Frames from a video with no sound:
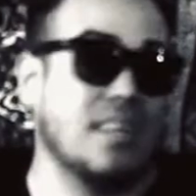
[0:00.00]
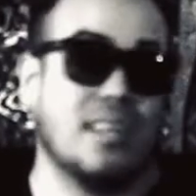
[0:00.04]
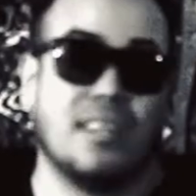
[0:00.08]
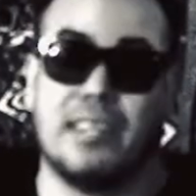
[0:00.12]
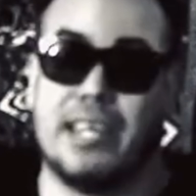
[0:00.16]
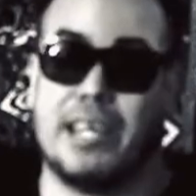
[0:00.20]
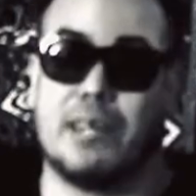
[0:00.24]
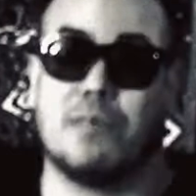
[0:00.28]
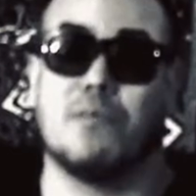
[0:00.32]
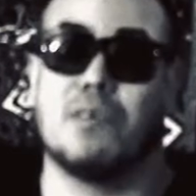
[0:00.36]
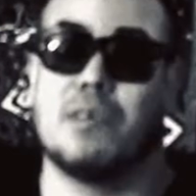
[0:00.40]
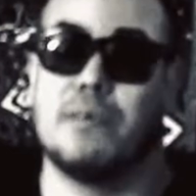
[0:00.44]

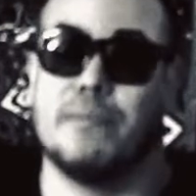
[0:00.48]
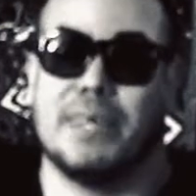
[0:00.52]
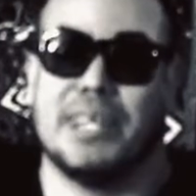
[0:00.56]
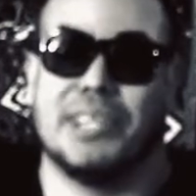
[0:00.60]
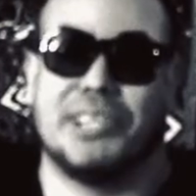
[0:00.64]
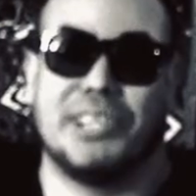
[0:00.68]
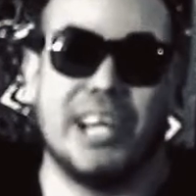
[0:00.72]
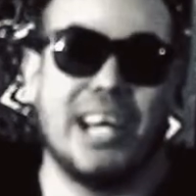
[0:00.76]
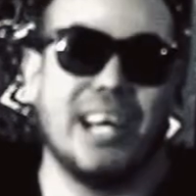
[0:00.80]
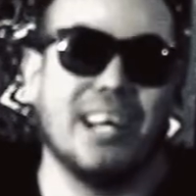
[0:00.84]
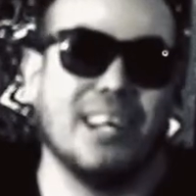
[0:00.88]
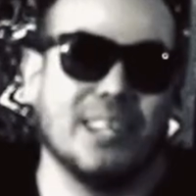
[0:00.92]
Like one of my
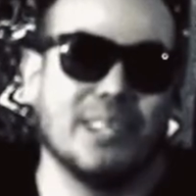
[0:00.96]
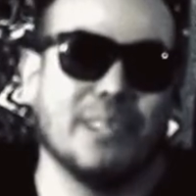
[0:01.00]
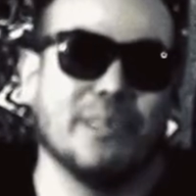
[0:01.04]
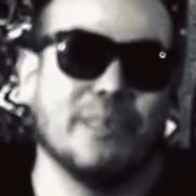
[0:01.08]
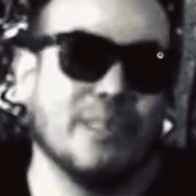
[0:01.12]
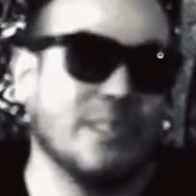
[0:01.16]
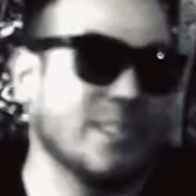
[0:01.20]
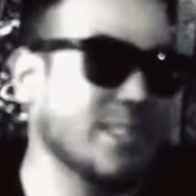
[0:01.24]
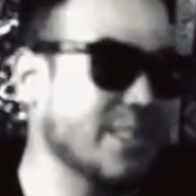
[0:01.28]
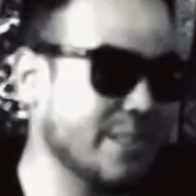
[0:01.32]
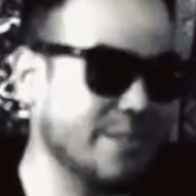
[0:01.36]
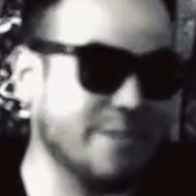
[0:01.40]

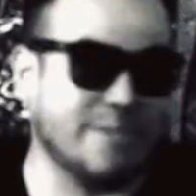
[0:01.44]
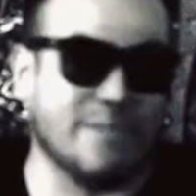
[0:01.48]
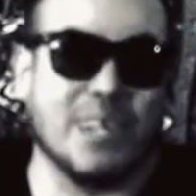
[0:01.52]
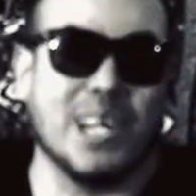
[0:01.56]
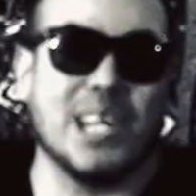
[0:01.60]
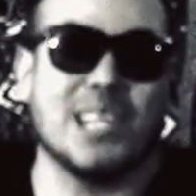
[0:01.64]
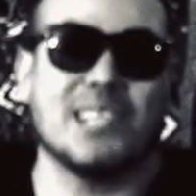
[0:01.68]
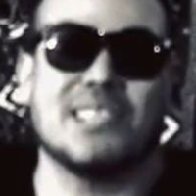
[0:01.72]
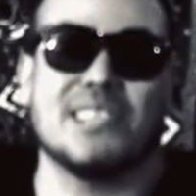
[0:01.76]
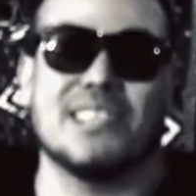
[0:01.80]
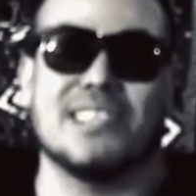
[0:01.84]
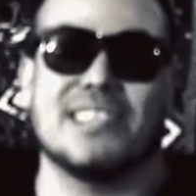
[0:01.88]
childhood
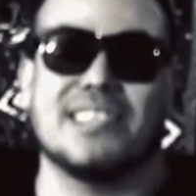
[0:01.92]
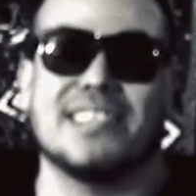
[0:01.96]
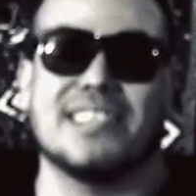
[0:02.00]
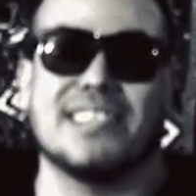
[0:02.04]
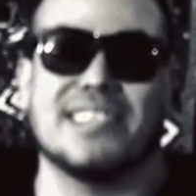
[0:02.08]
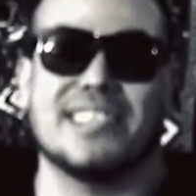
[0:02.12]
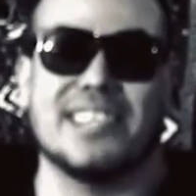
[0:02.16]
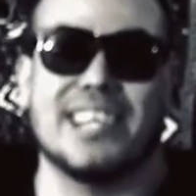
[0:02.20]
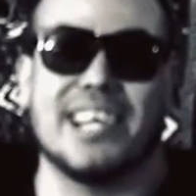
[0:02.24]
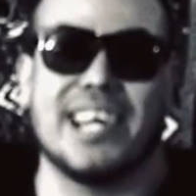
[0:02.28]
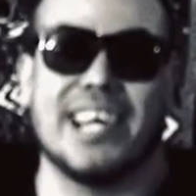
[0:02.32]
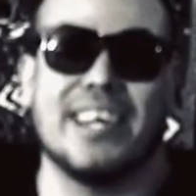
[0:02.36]
friends used to
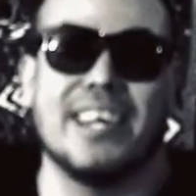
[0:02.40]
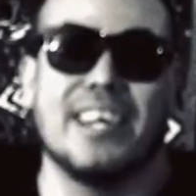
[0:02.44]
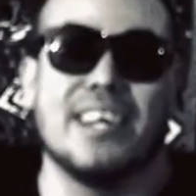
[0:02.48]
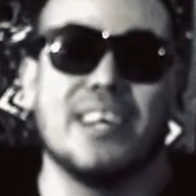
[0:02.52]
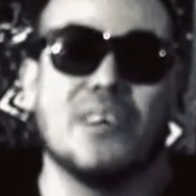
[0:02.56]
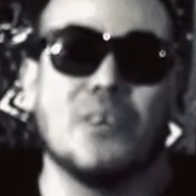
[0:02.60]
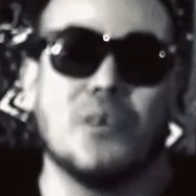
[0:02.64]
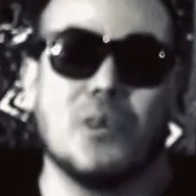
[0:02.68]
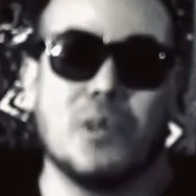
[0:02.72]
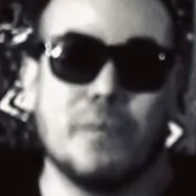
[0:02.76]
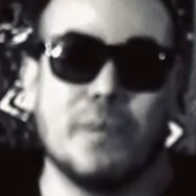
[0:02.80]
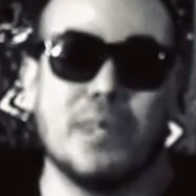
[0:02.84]
say,
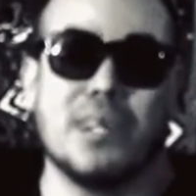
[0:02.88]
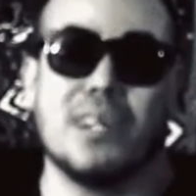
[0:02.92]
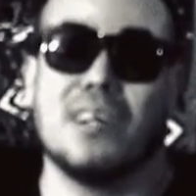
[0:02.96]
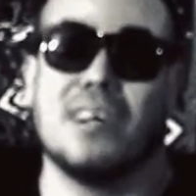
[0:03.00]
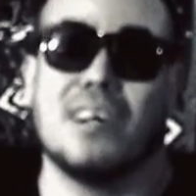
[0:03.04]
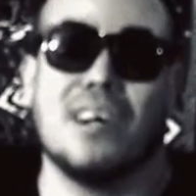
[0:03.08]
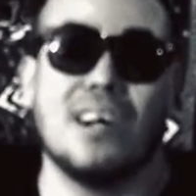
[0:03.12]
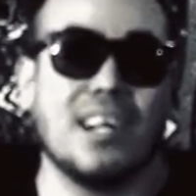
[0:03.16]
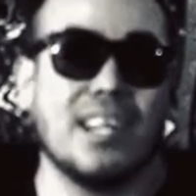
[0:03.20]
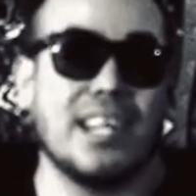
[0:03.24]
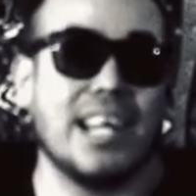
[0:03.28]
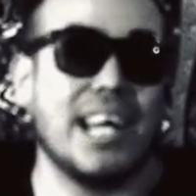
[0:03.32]
we better
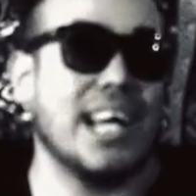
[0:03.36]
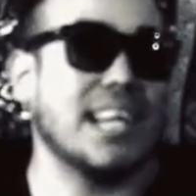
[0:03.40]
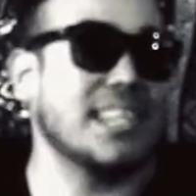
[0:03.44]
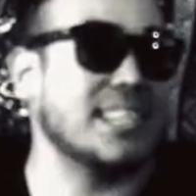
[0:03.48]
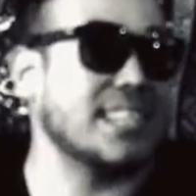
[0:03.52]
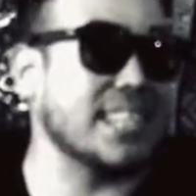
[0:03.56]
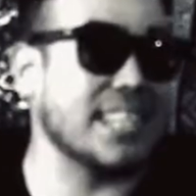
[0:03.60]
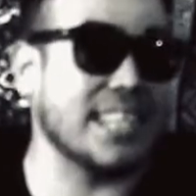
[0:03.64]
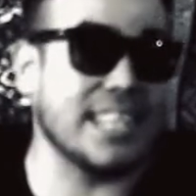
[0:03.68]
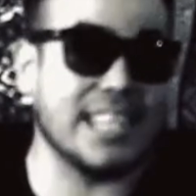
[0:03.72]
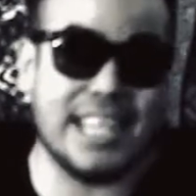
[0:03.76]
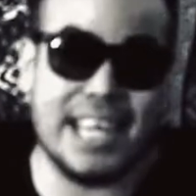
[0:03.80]
haul ass
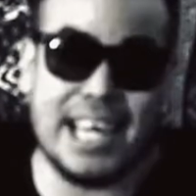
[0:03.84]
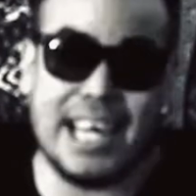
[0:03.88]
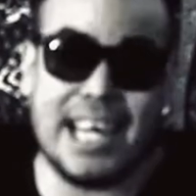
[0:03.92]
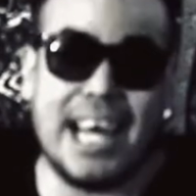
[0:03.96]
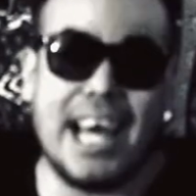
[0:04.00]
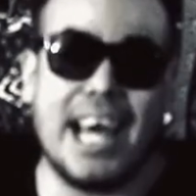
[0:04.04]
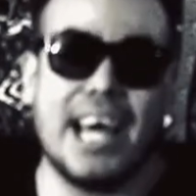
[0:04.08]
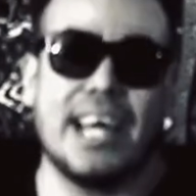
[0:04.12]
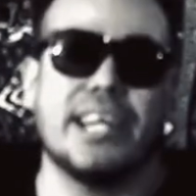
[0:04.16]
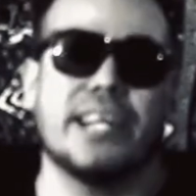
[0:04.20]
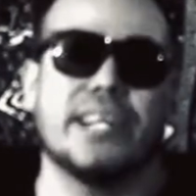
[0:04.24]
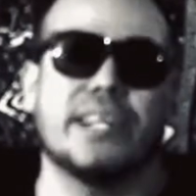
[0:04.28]
and get
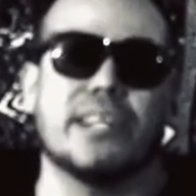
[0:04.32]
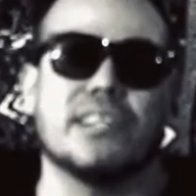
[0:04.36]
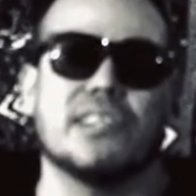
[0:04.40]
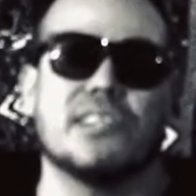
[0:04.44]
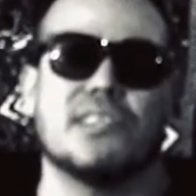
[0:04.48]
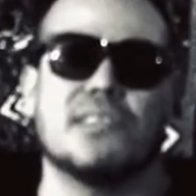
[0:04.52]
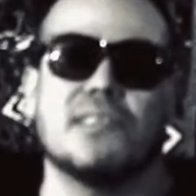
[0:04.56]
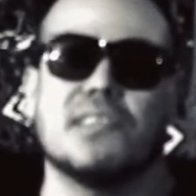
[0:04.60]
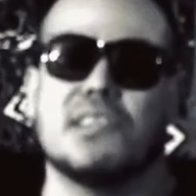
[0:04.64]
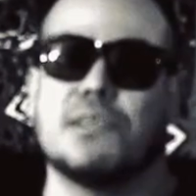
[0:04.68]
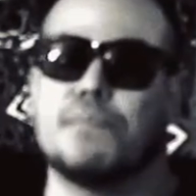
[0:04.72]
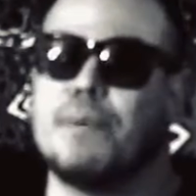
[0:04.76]
out of here as
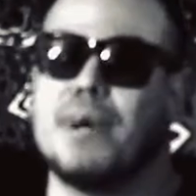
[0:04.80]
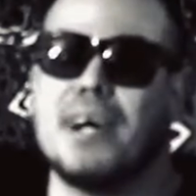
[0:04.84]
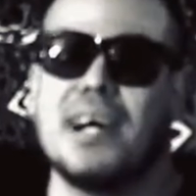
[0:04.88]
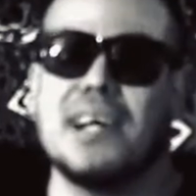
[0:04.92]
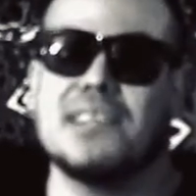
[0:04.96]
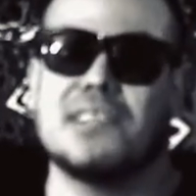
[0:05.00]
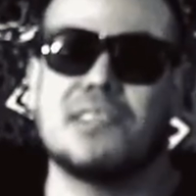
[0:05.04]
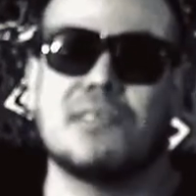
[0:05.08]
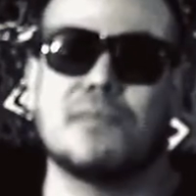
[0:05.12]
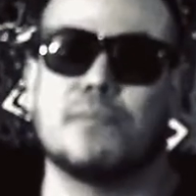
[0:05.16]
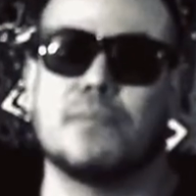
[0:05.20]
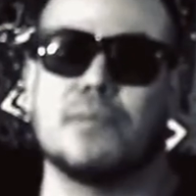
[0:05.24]
soon as
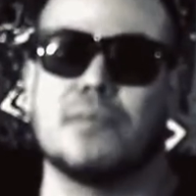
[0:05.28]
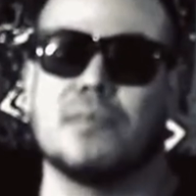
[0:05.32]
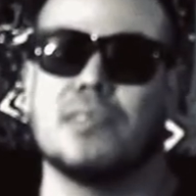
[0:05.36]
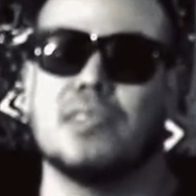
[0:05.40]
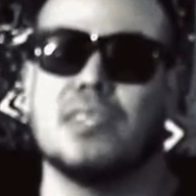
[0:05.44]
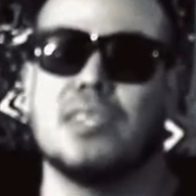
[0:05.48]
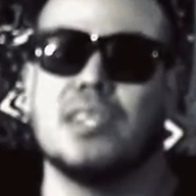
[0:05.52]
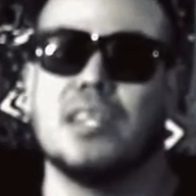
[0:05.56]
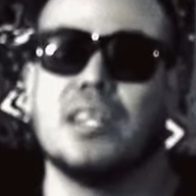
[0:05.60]
possible.